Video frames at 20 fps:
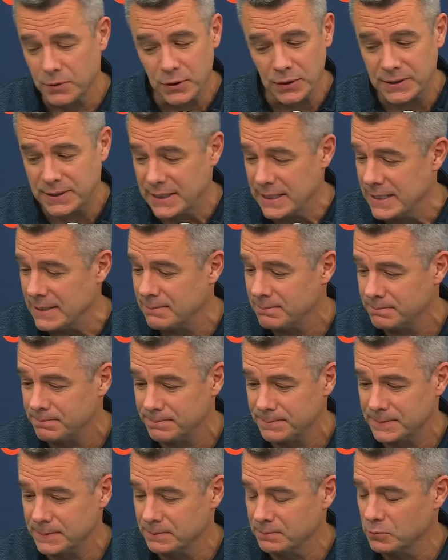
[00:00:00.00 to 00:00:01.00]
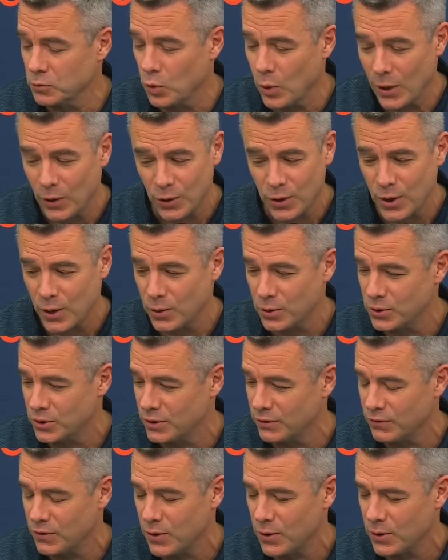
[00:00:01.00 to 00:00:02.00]
Good team, well
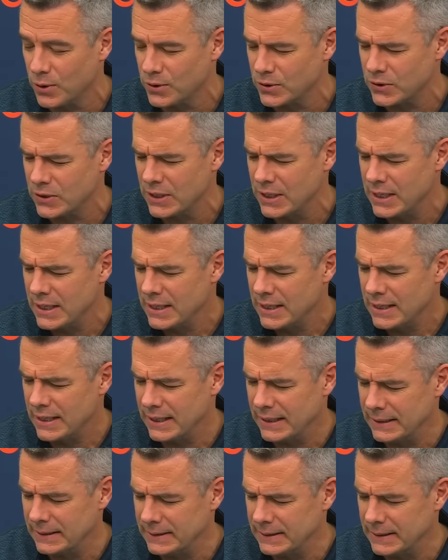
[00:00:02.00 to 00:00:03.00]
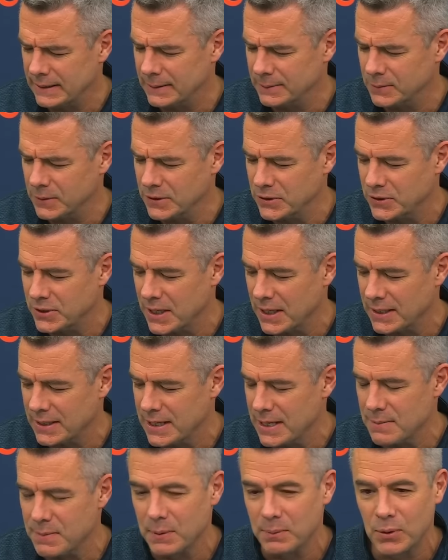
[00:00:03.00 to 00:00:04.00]
coached, of course and um, we just got to
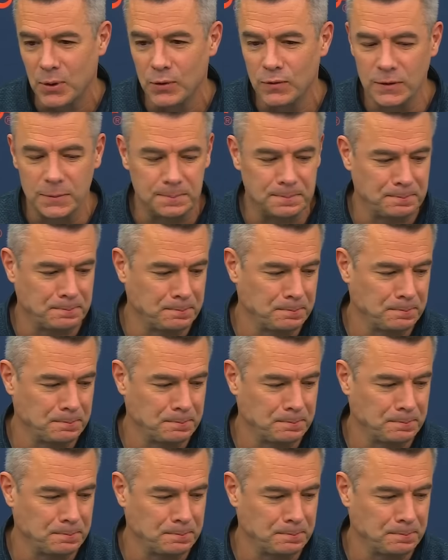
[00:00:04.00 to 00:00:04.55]
keep improving.